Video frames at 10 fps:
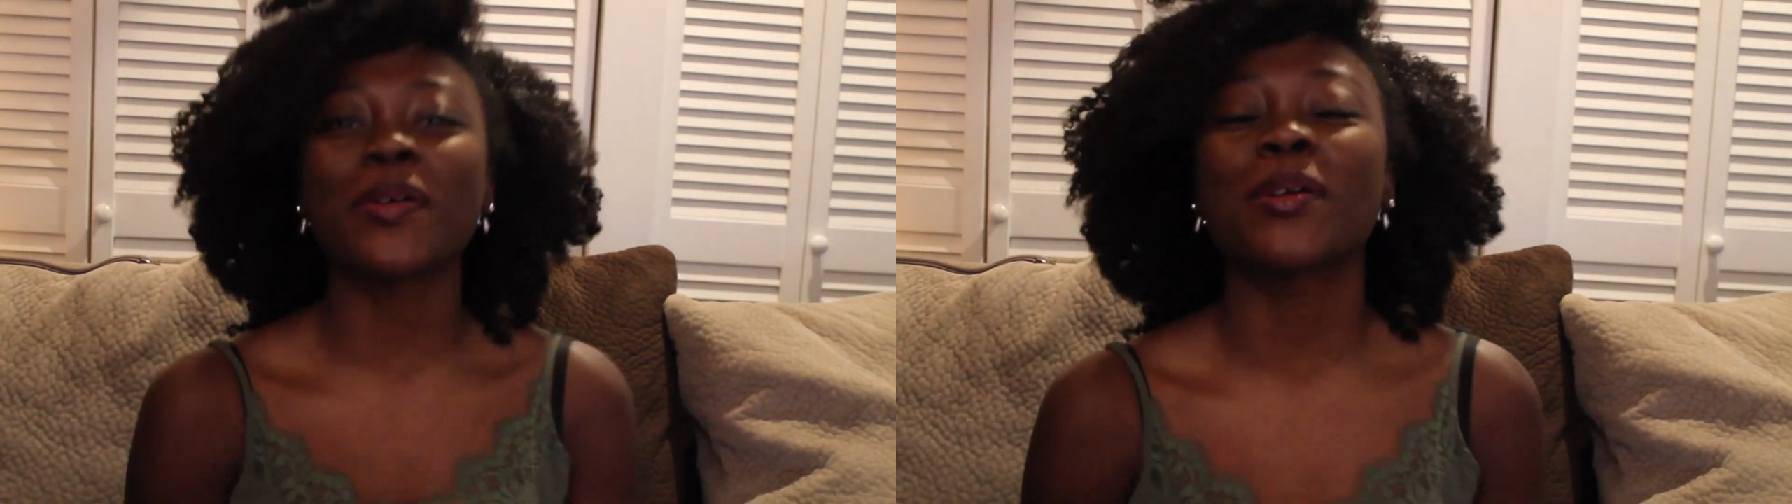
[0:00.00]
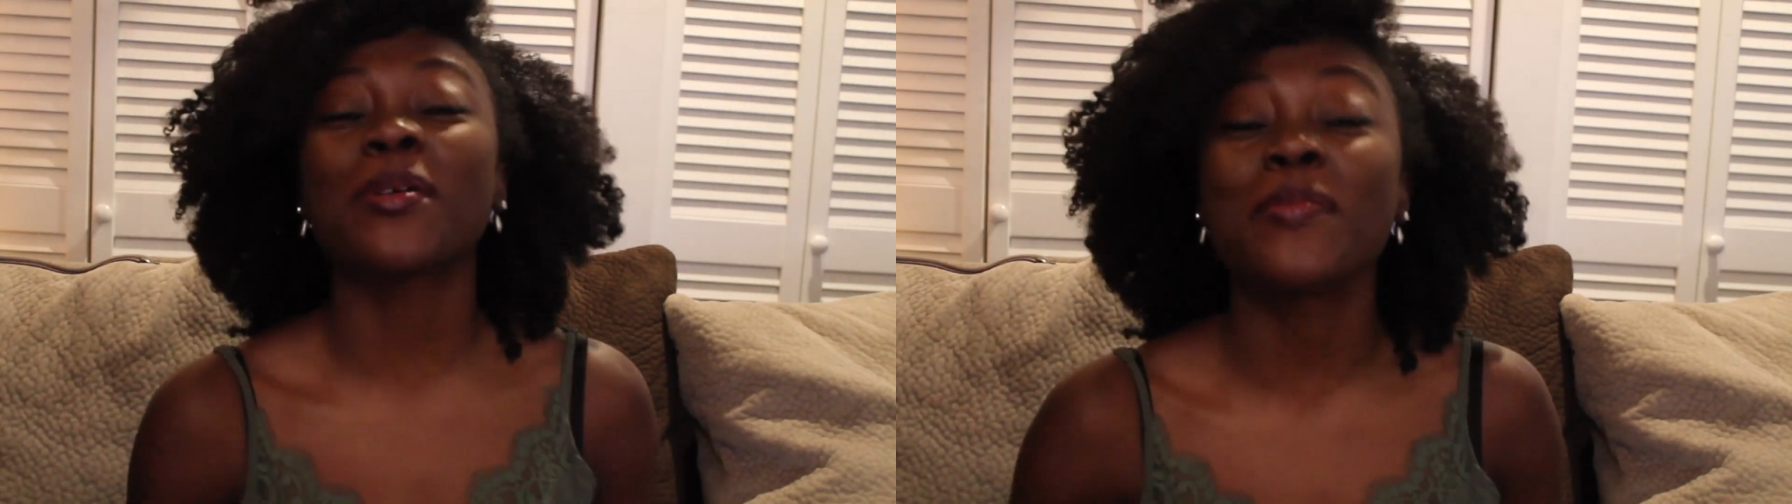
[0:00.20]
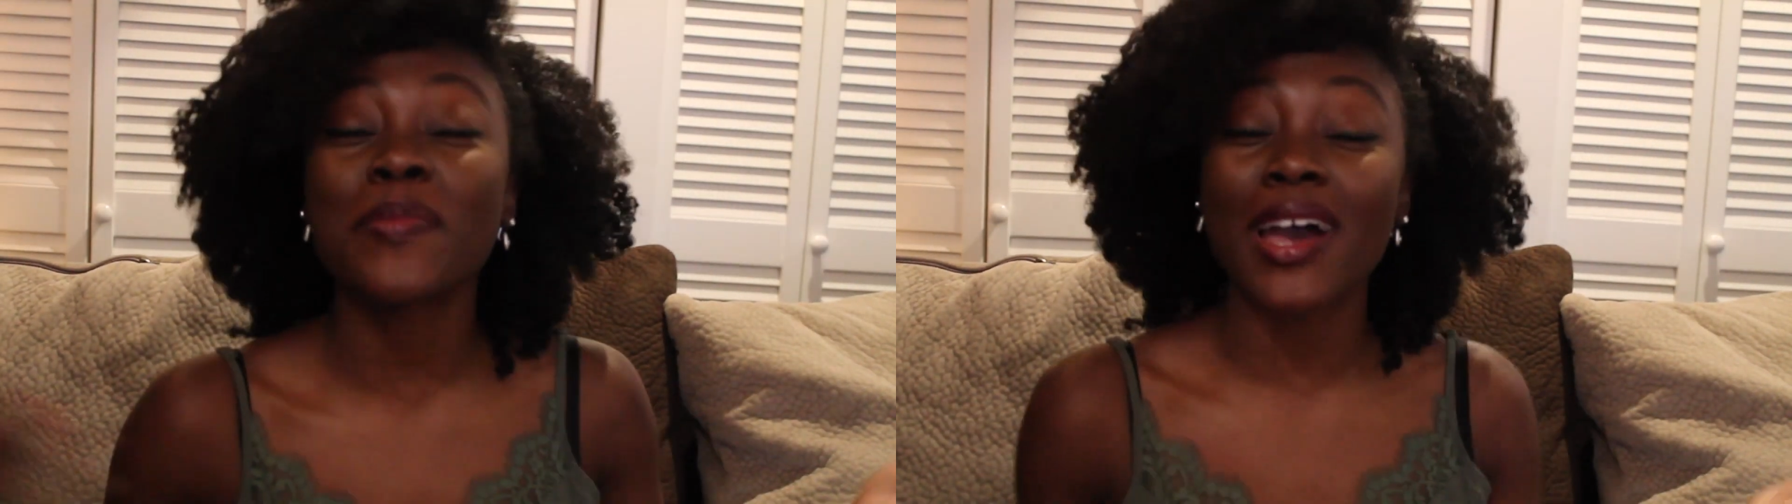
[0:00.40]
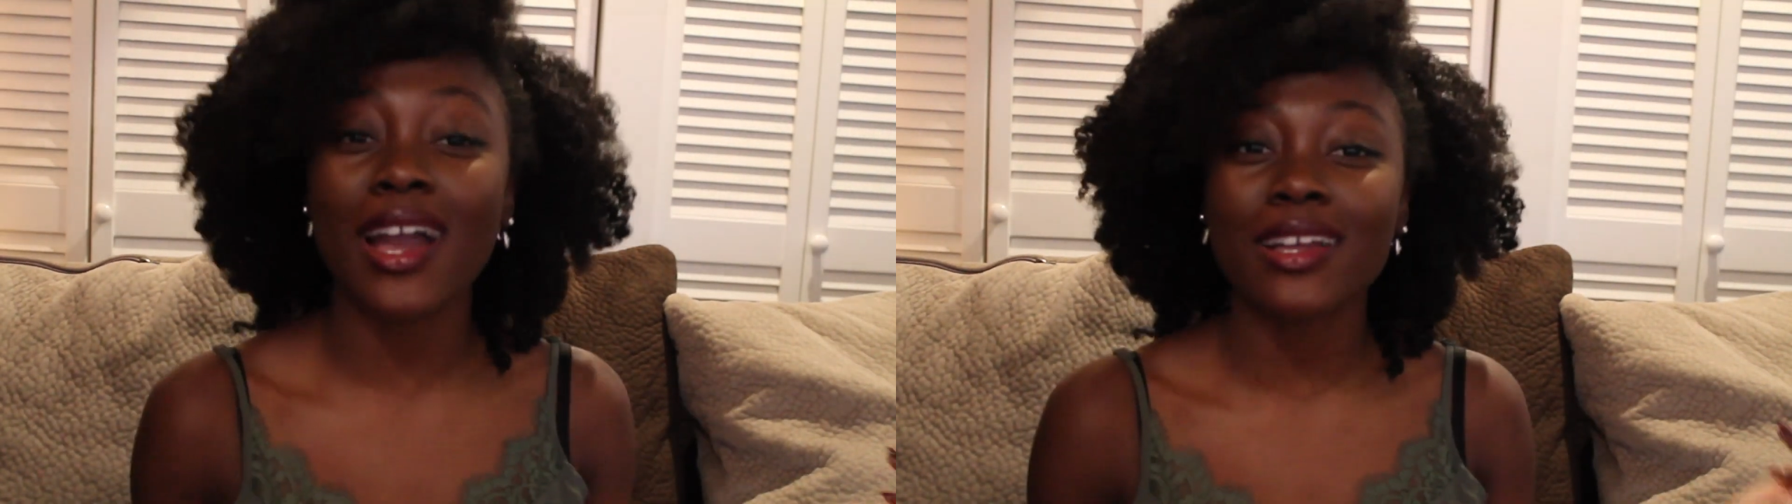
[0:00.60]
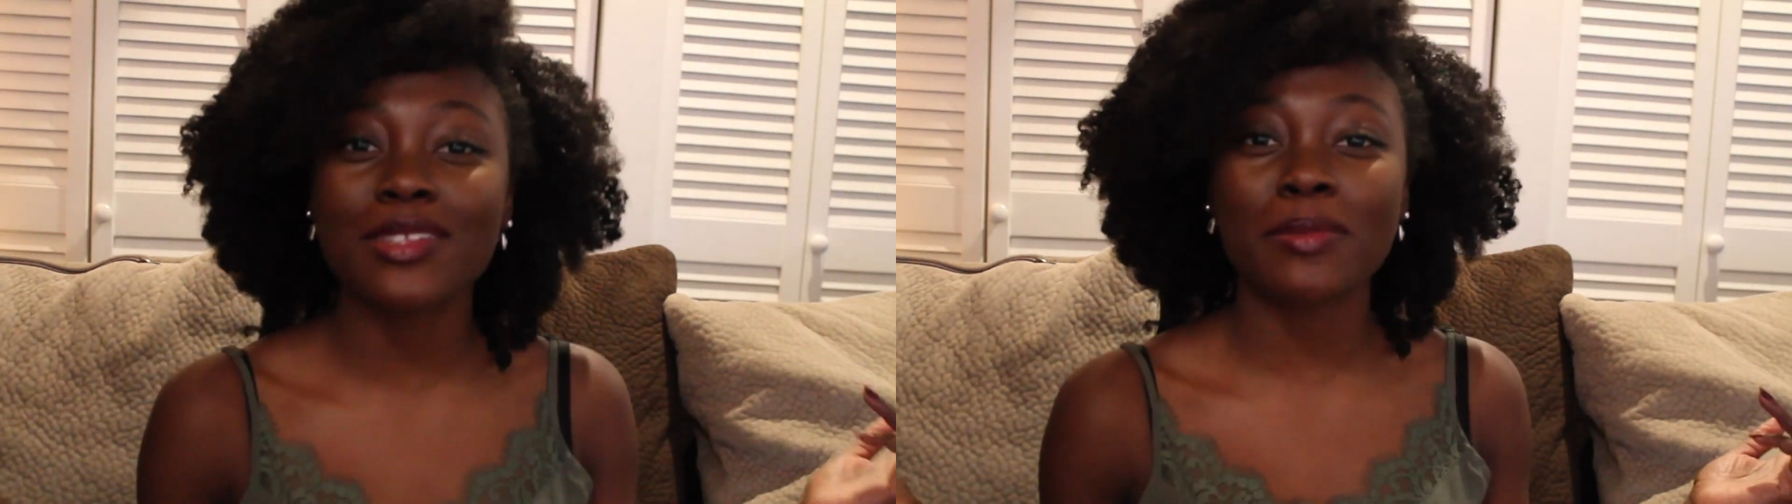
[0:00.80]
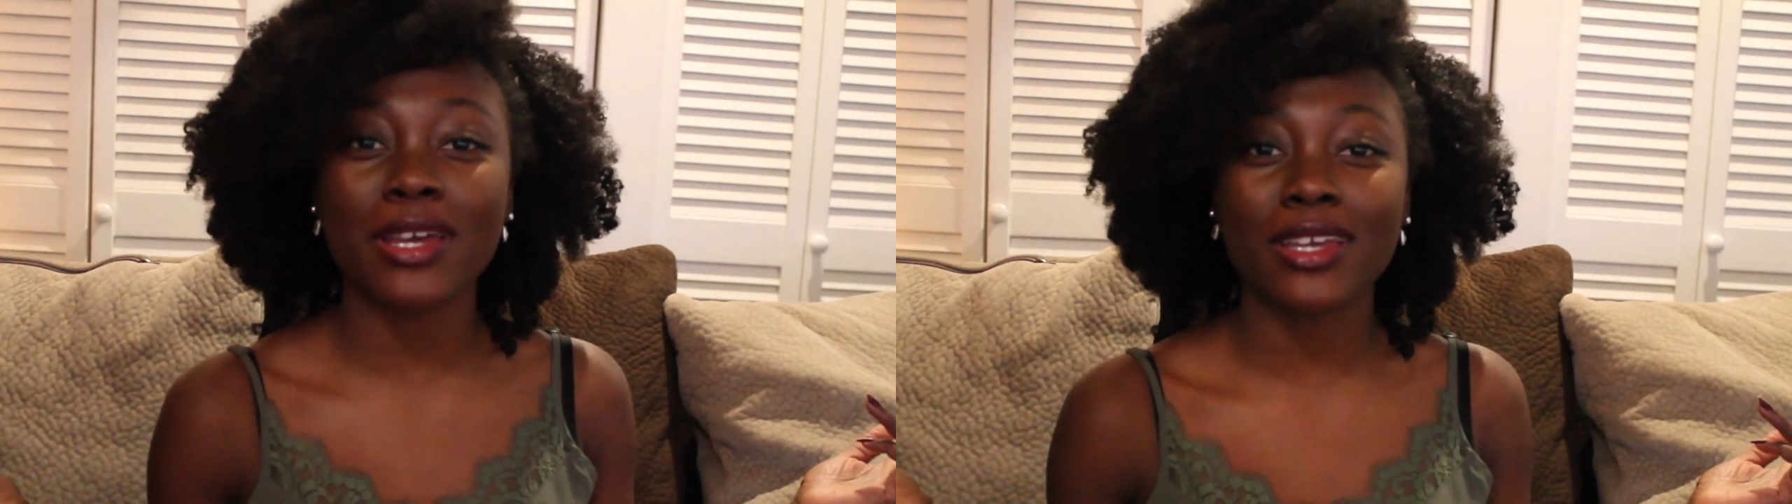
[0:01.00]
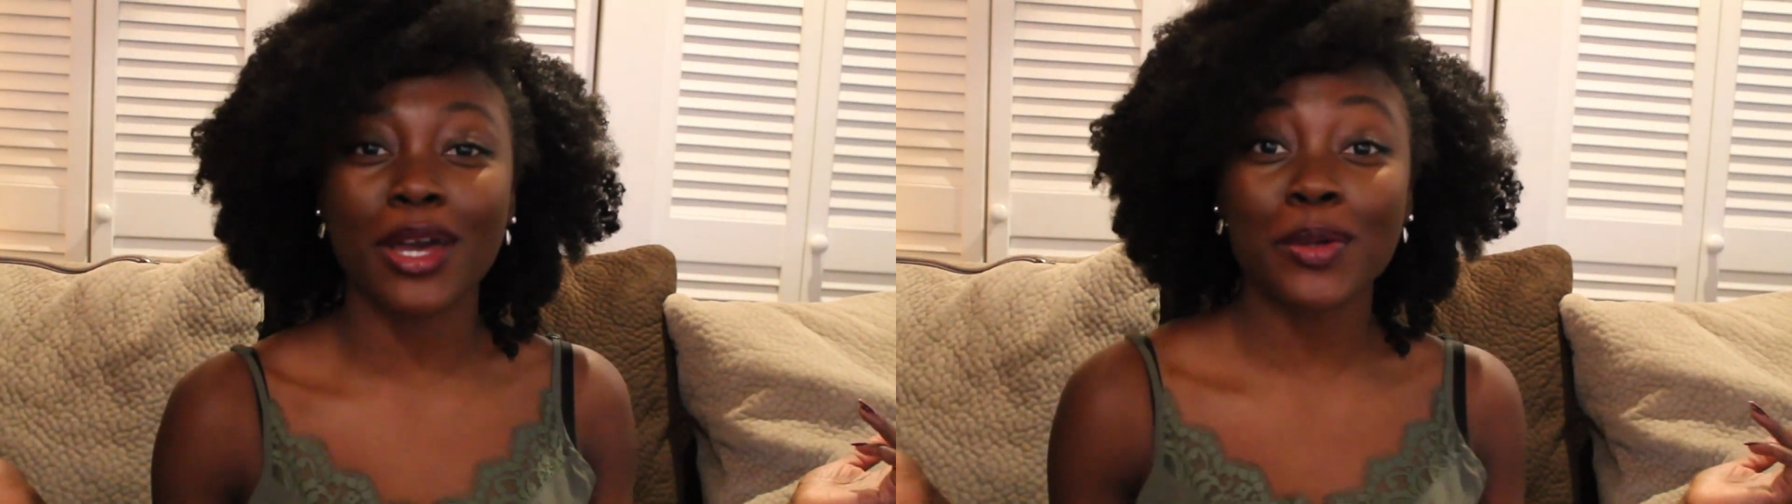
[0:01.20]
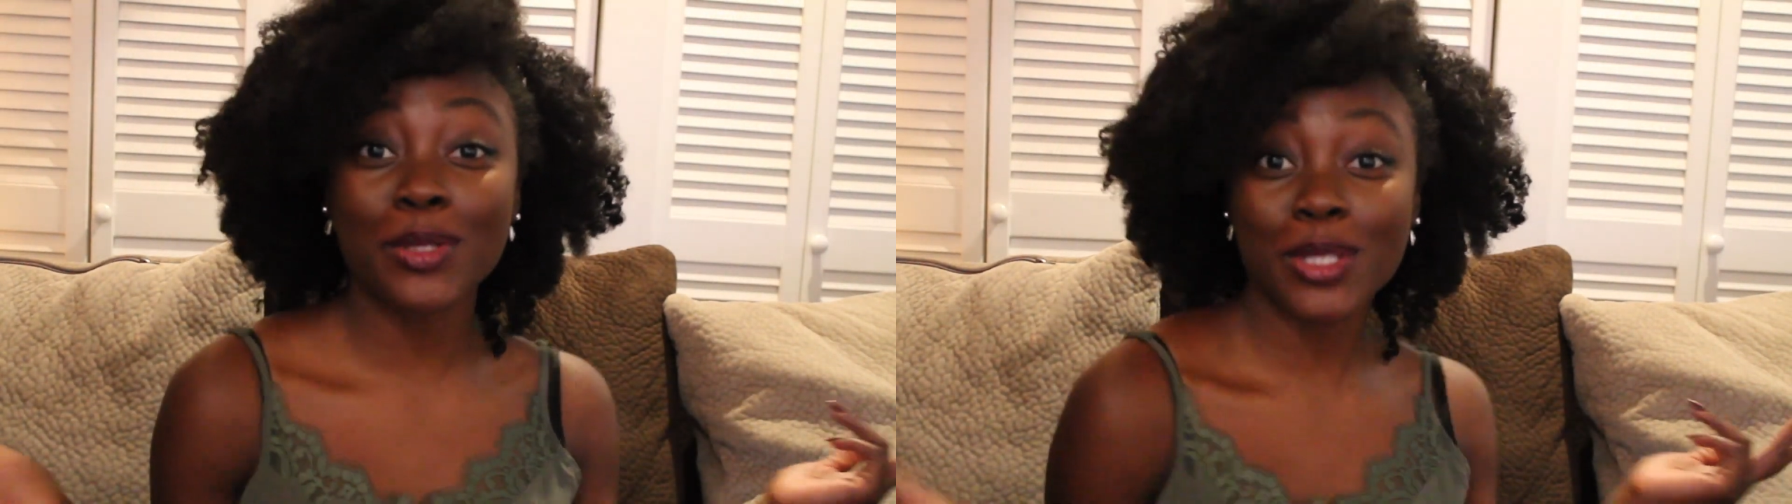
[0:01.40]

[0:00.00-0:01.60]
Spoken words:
welcome back to my couch